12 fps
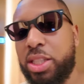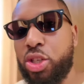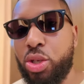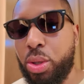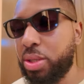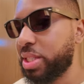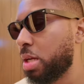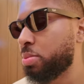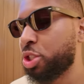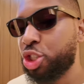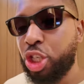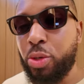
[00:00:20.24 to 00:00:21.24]
a new hotel, I'm
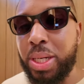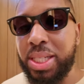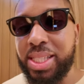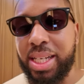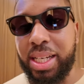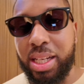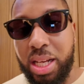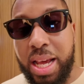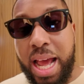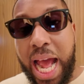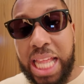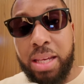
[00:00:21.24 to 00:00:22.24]
gonna show you around a second.
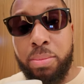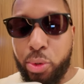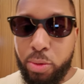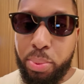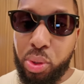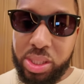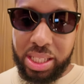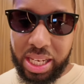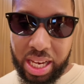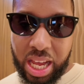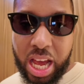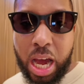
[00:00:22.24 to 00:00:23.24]
And then more
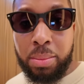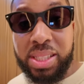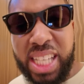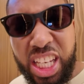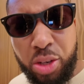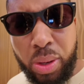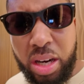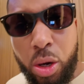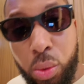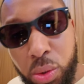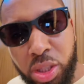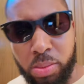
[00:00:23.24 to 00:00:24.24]
importantly, I'm gonna take you around
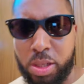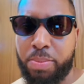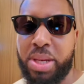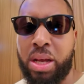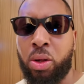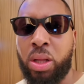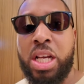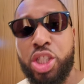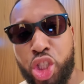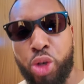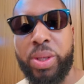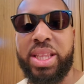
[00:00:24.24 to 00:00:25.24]
our automobile
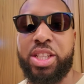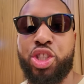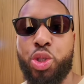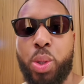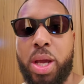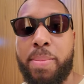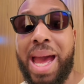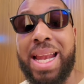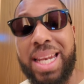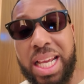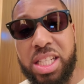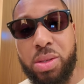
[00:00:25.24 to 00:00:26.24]
during this trip.
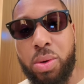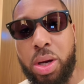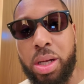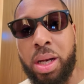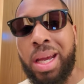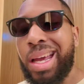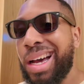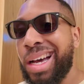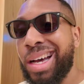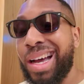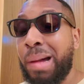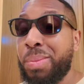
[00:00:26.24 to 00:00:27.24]
And later on,
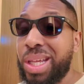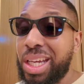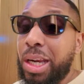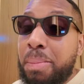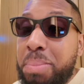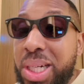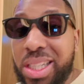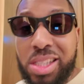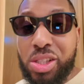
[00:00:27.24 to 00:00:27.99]
uh, I'm thinking a burger